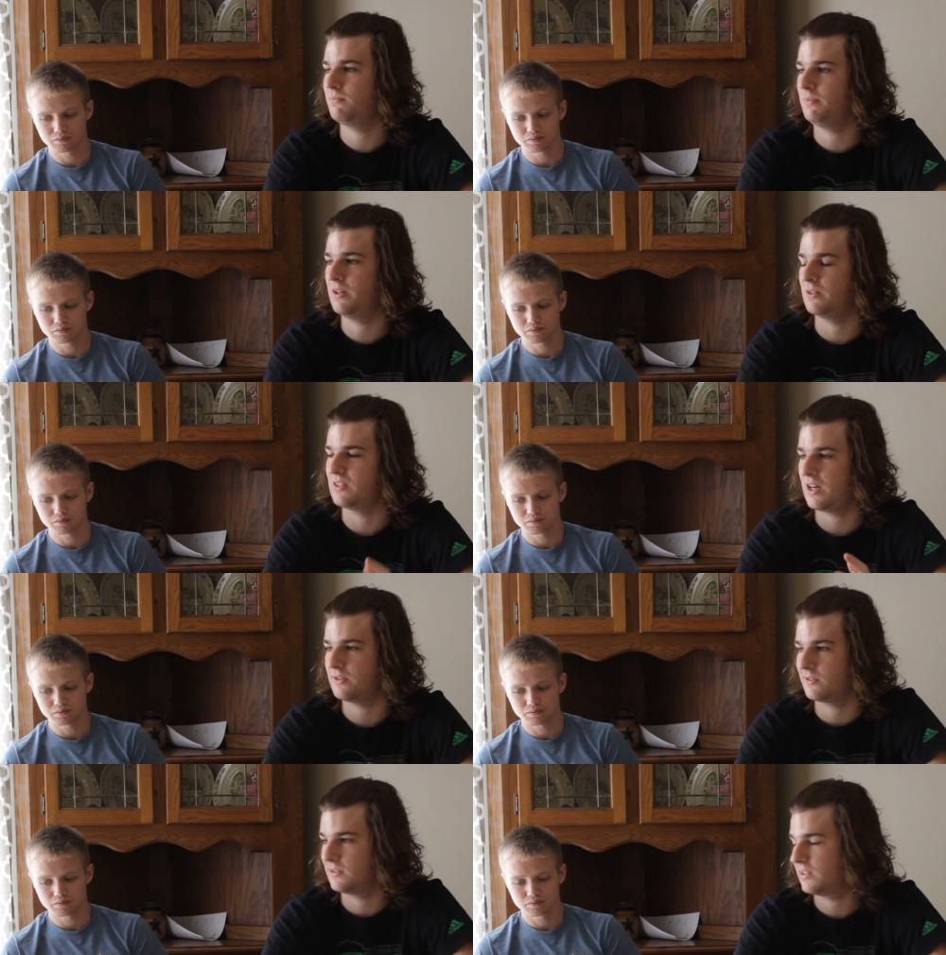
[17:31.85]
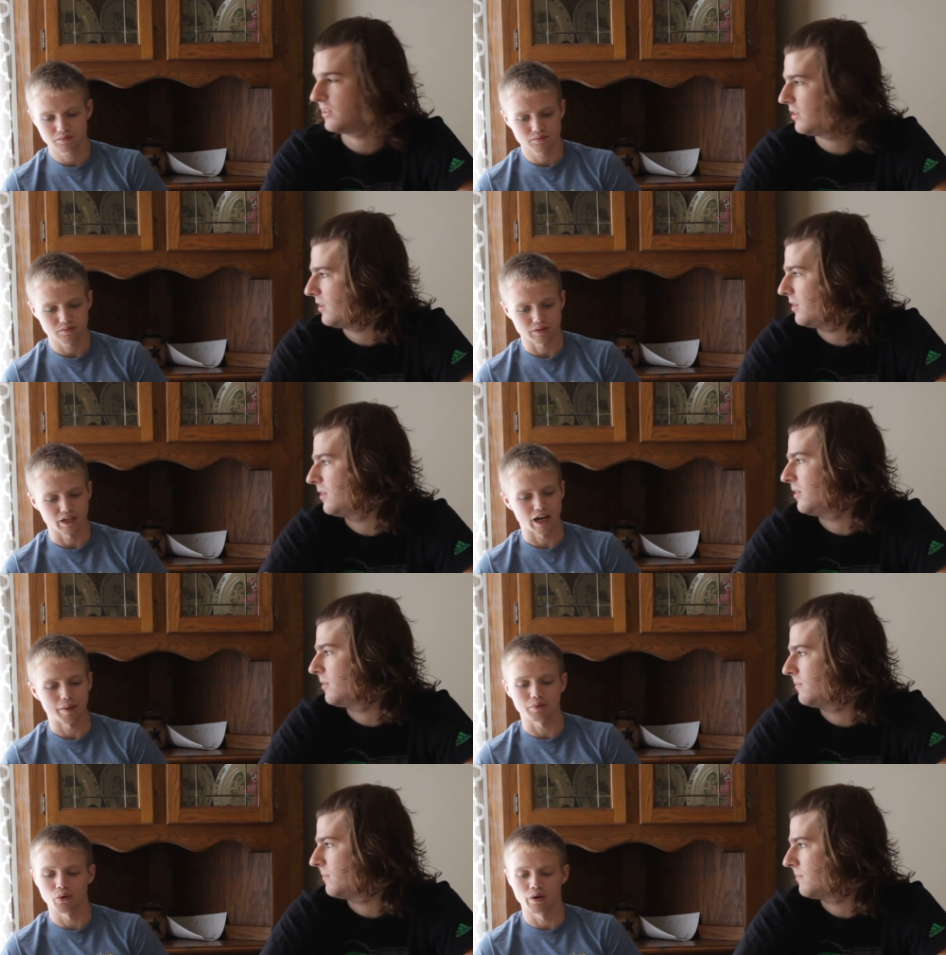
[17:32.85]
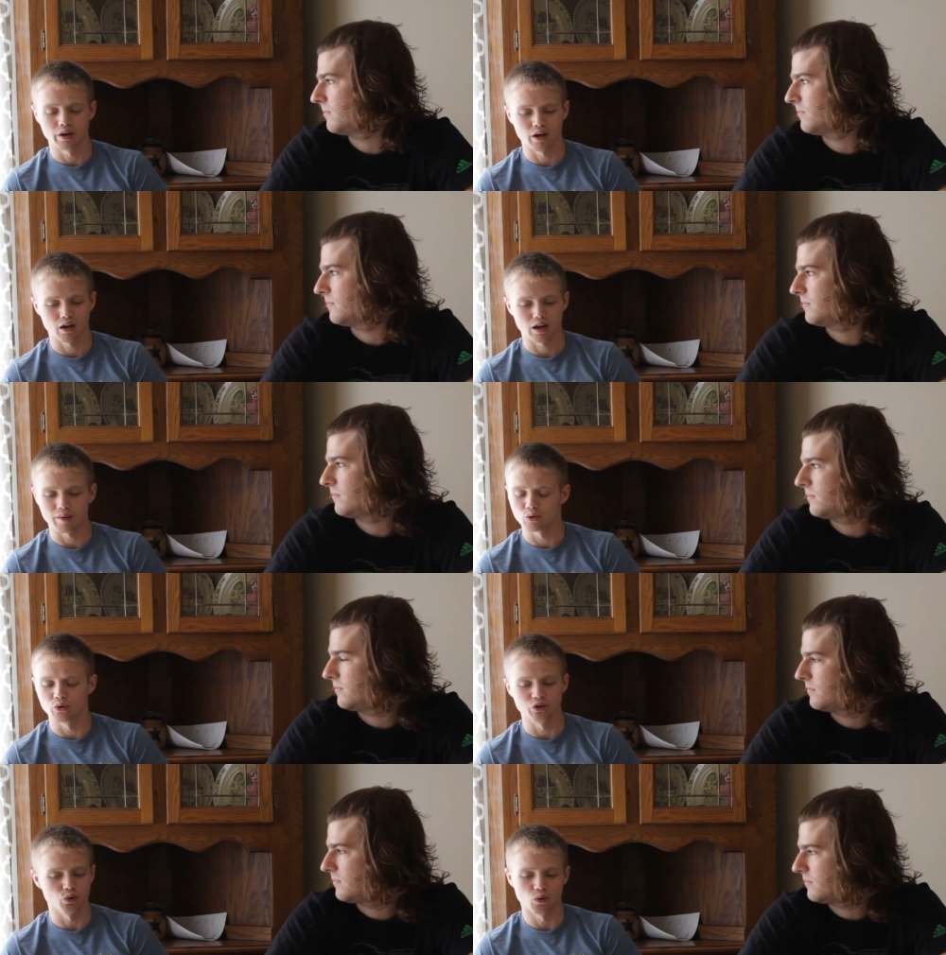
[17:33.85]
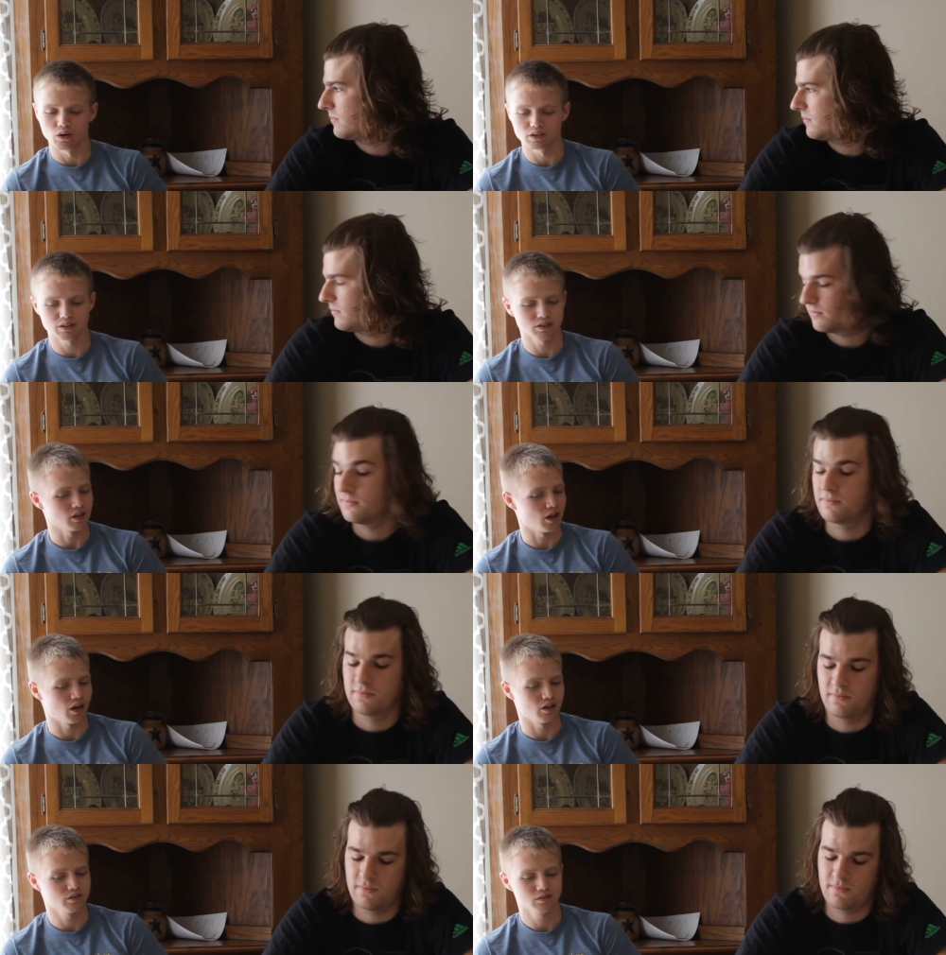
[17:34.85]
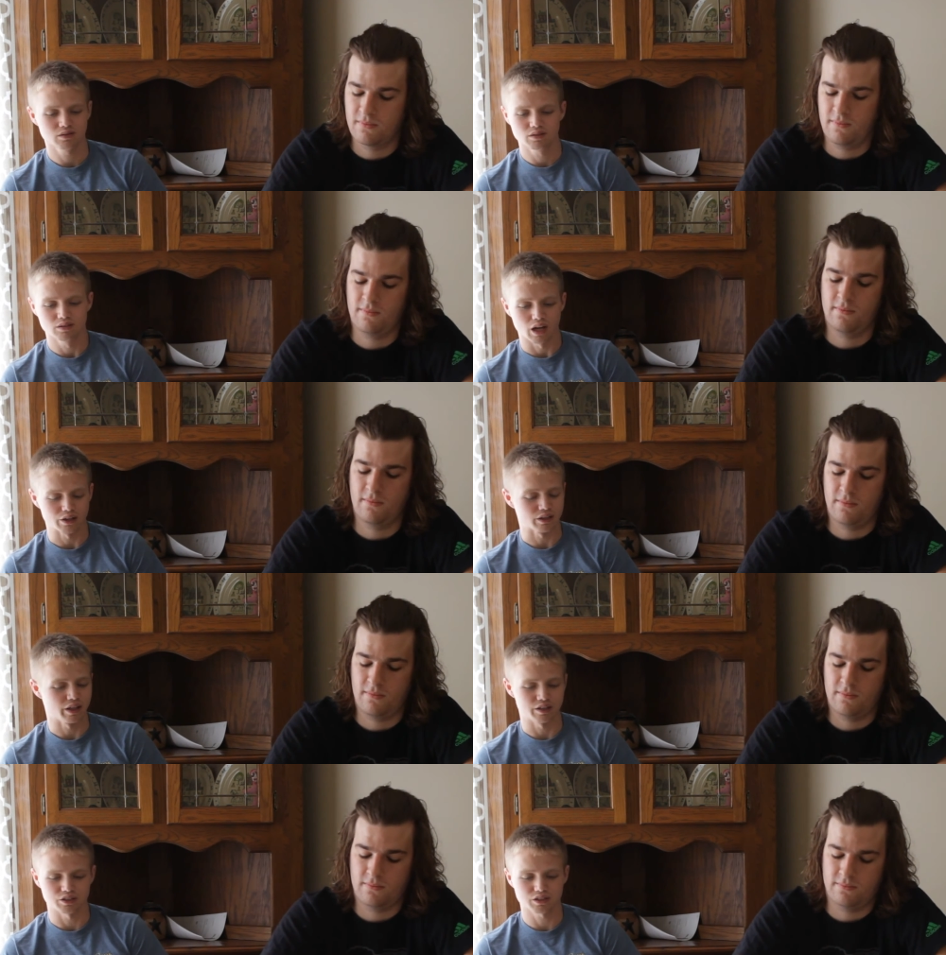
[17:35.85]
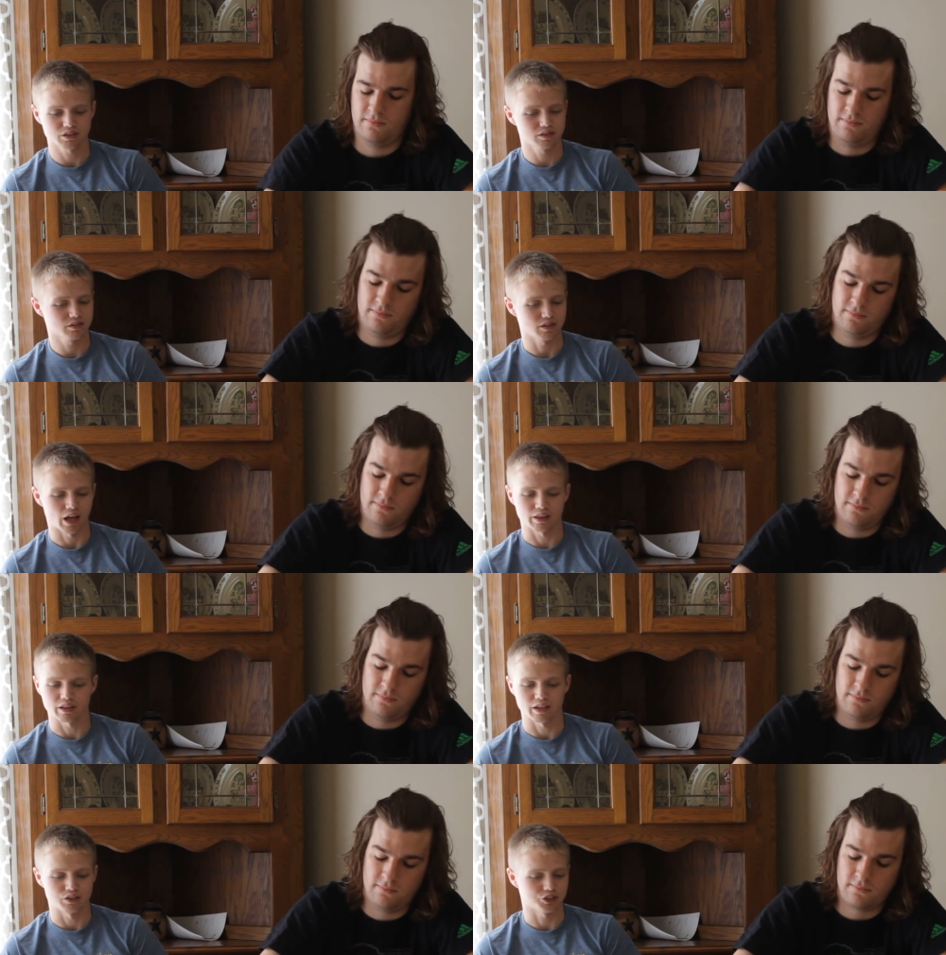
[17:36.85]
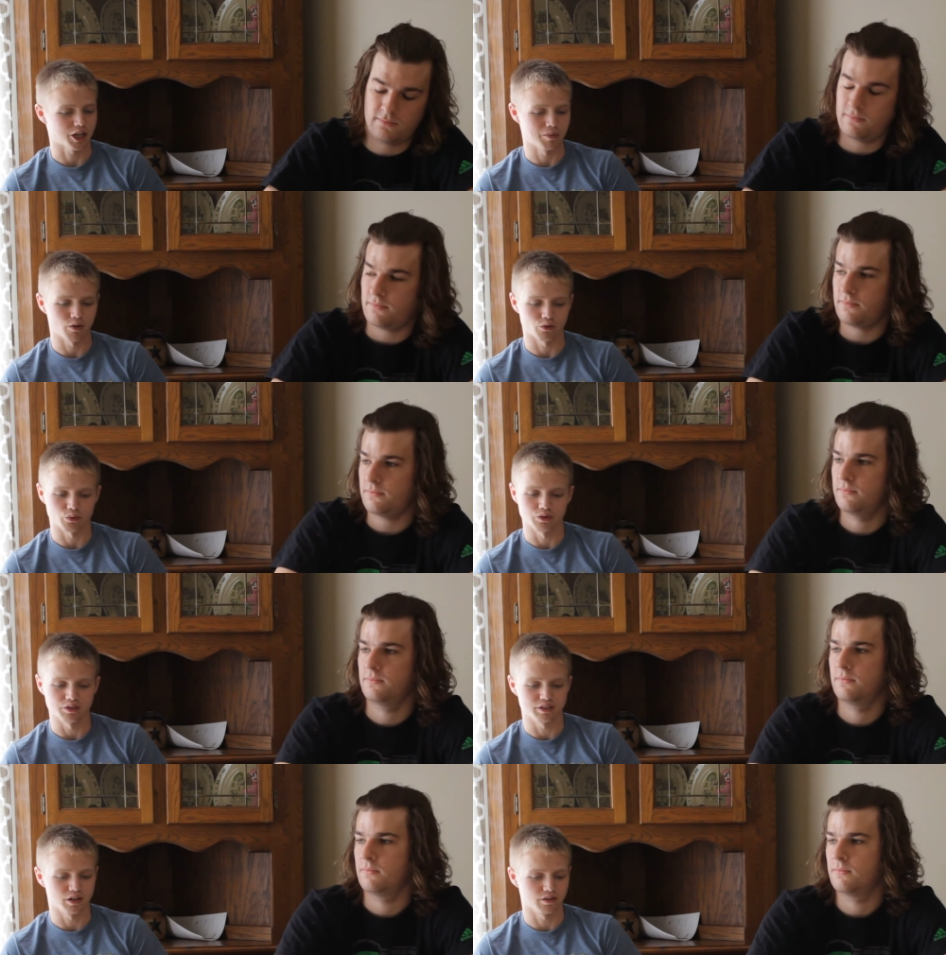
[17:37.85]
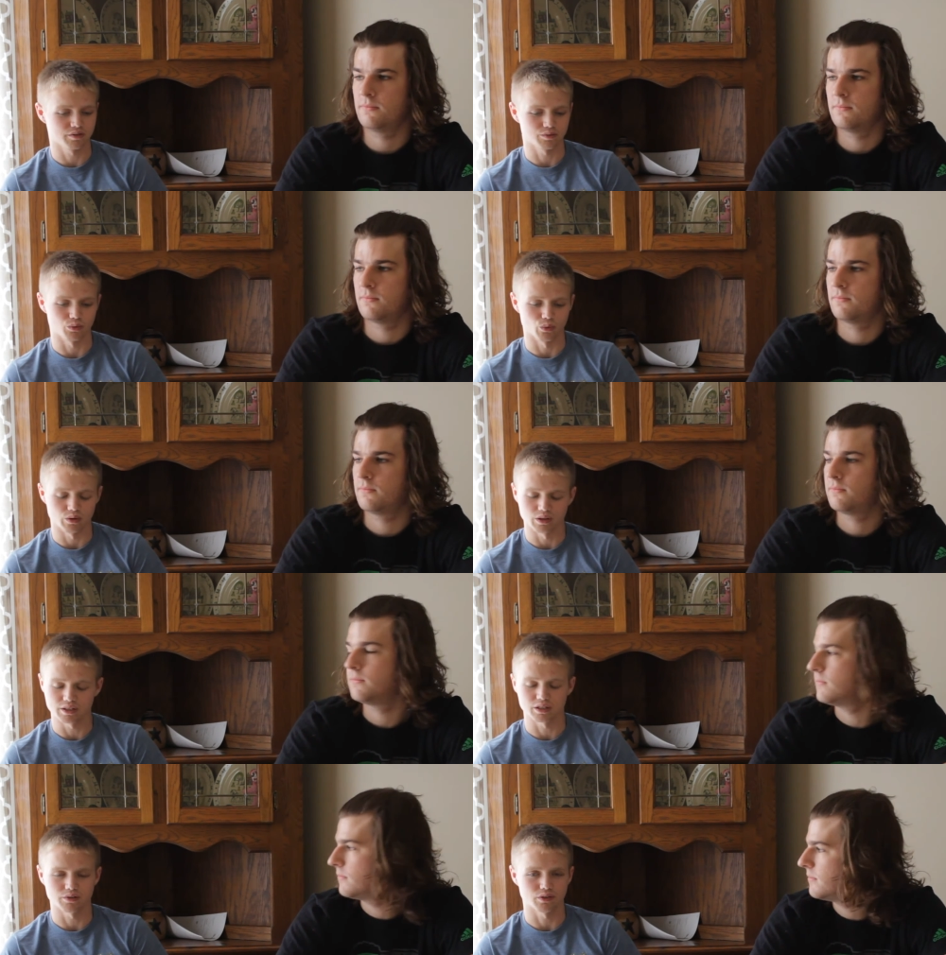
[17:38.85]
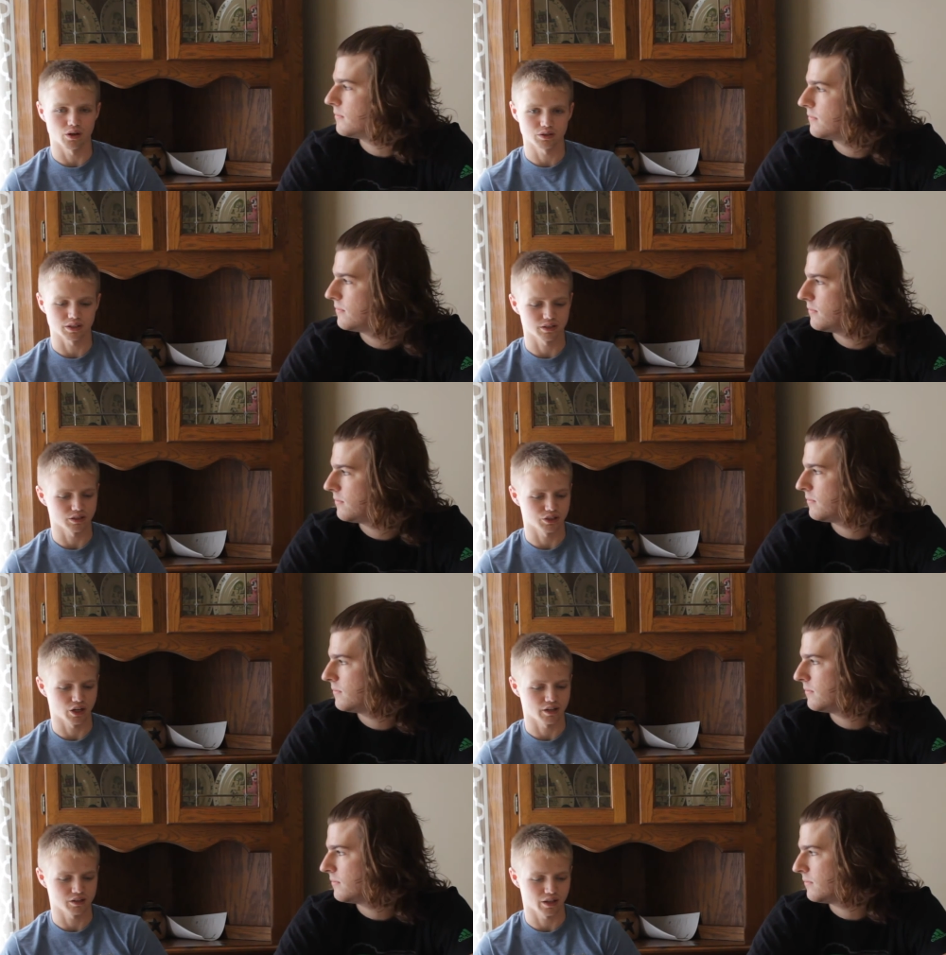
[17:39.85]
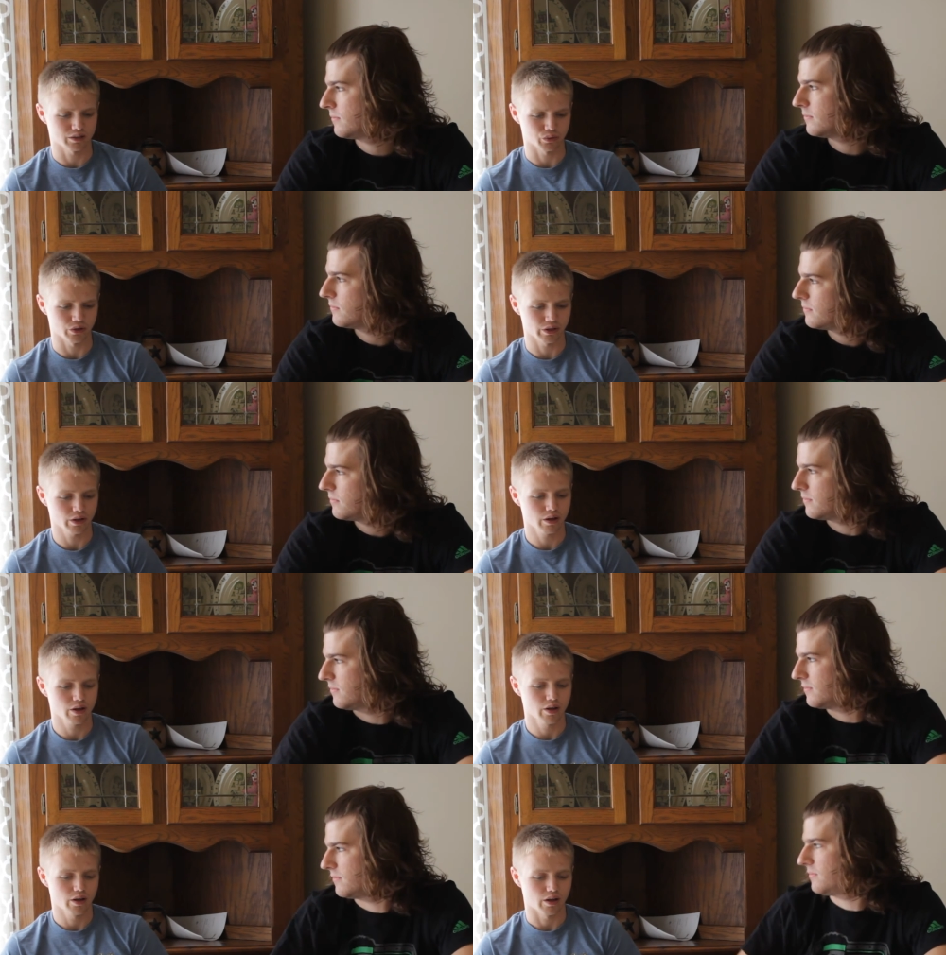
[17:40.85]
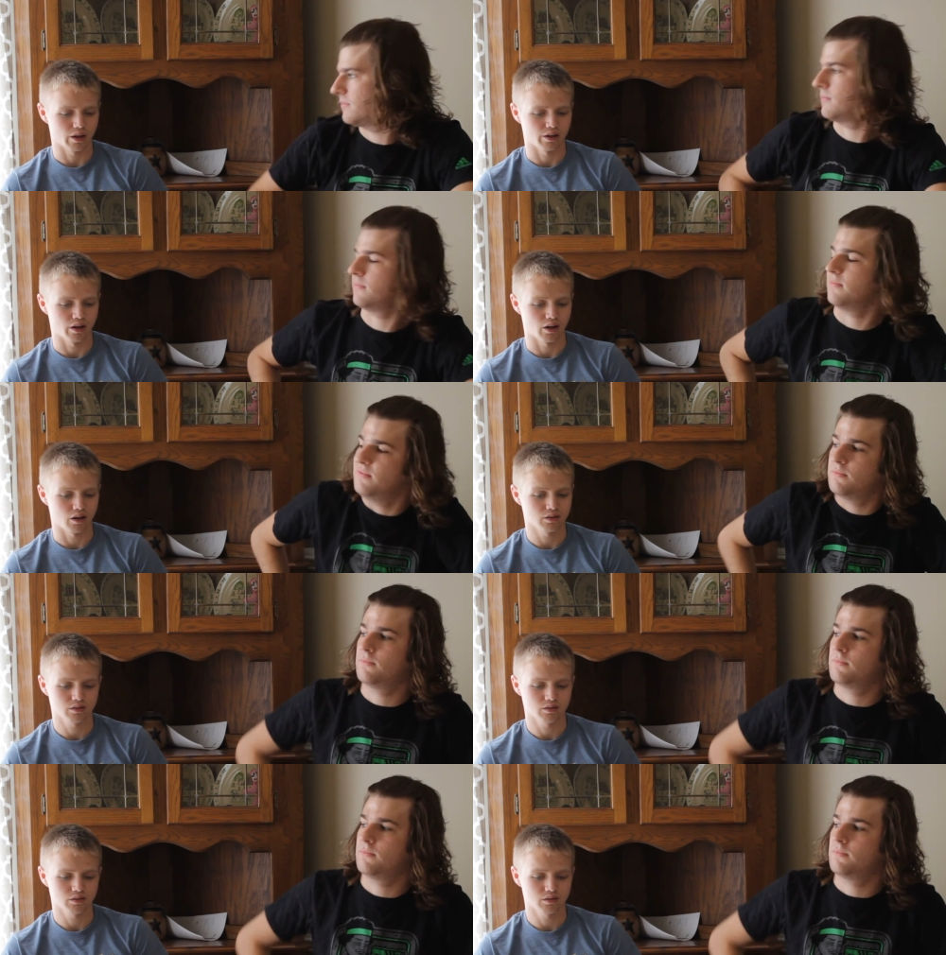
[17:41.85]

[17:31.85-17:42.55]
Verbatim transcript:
Speaker 1: be on his hot streak. Yeah, I'm going. Uh, I'm going New Orleans. Uh, I think they just. I think they just came off a really tough, really tough loss against the Giants last week, and uh,